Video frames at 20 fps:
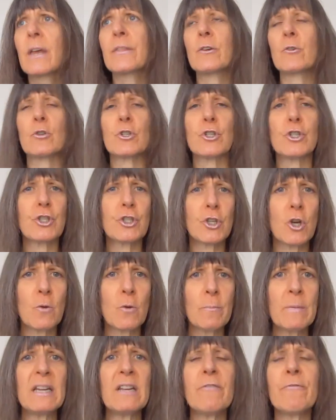There are so
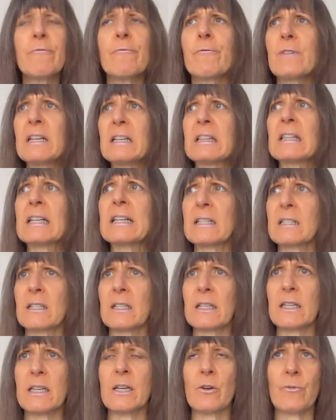many
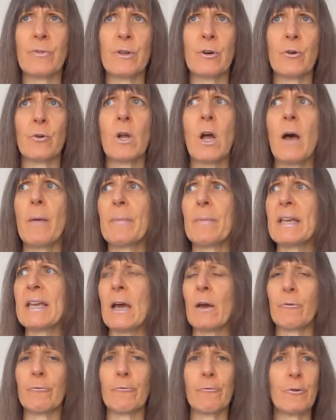feelings here that are coming
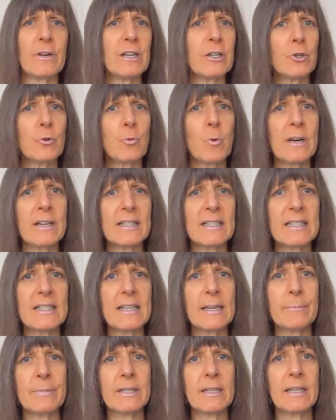out. For each one, it
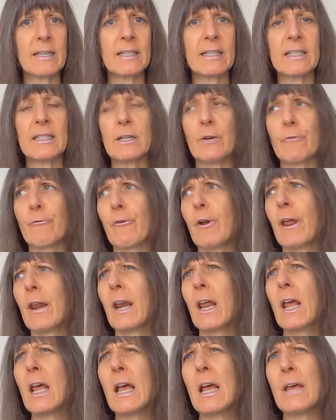seems that it's
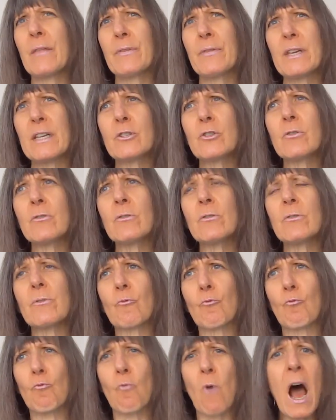different. These are
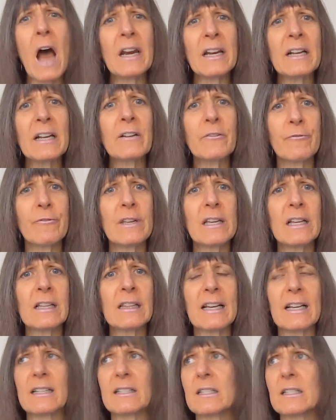rotting
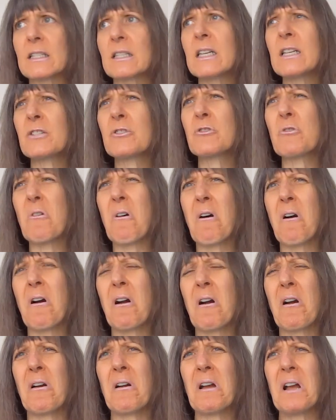feelings. These
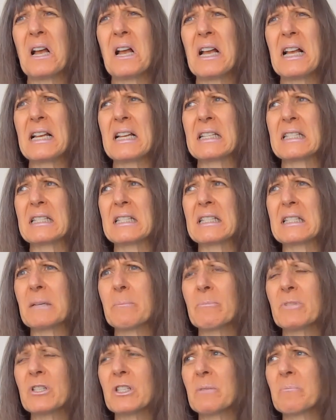are
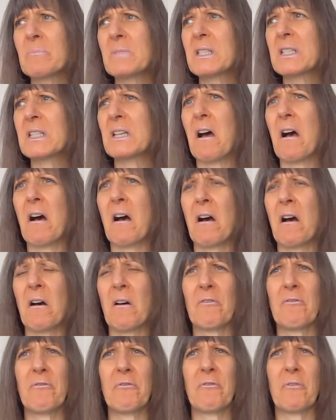symptoms
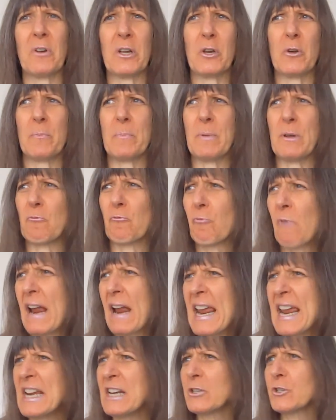of, it could be
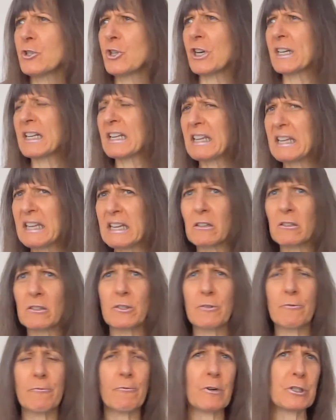rage and
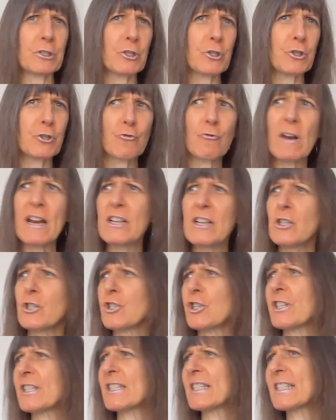guilt,
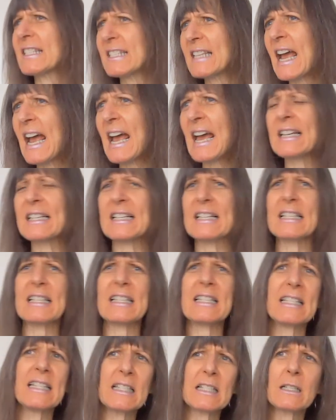frustration,
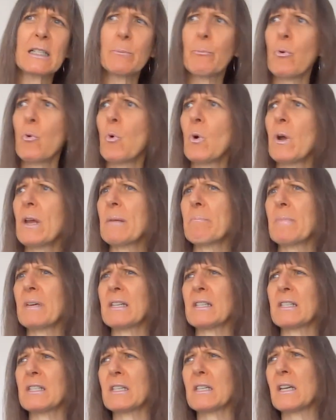sadness,
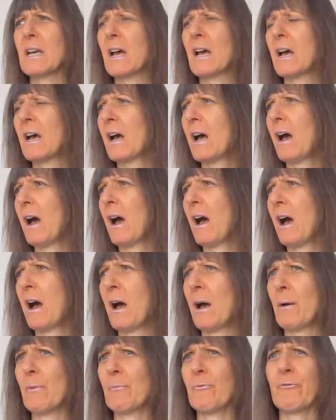disappointment,
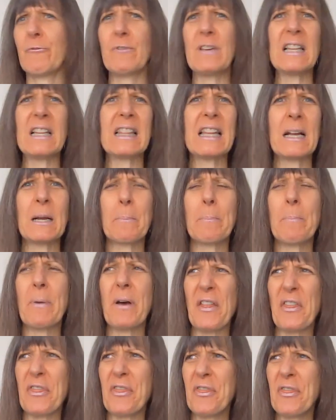feeling
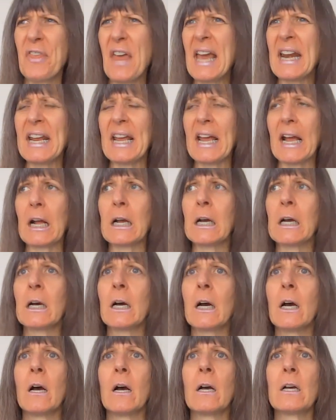pathetic,
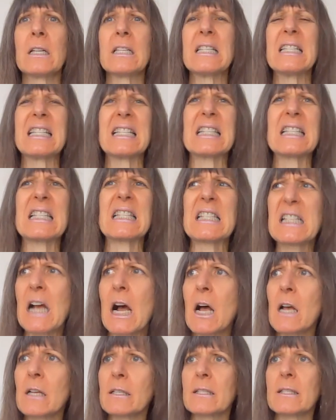
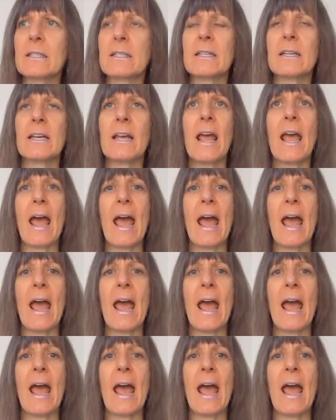disgust.